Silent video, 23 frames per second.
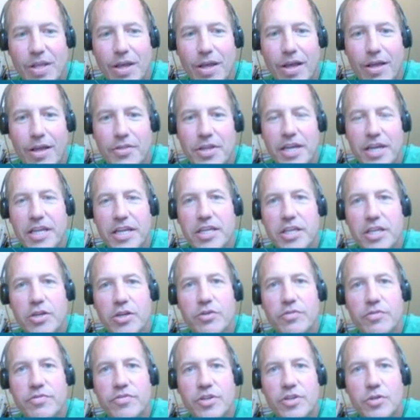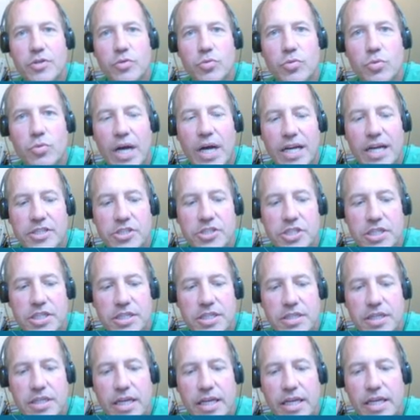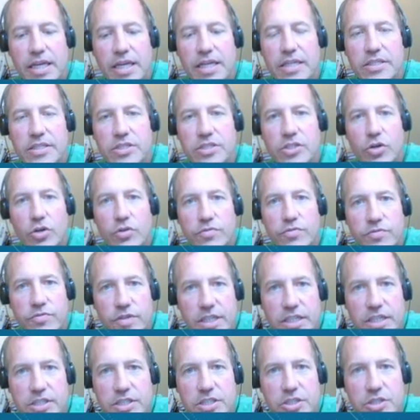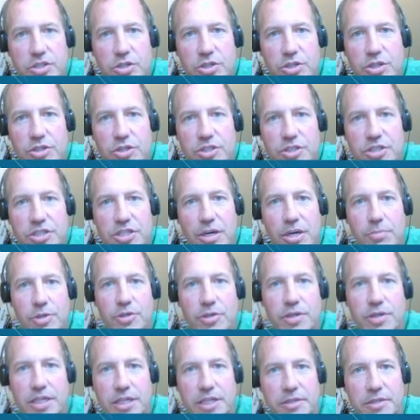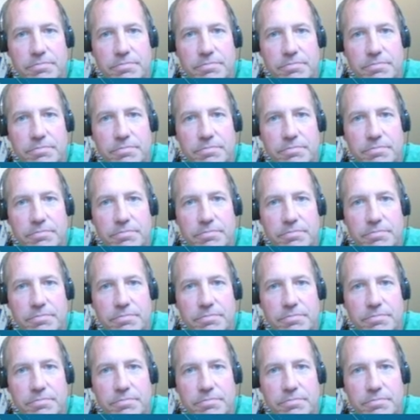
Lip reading: Thank you for watching, and don't forget to do your summary.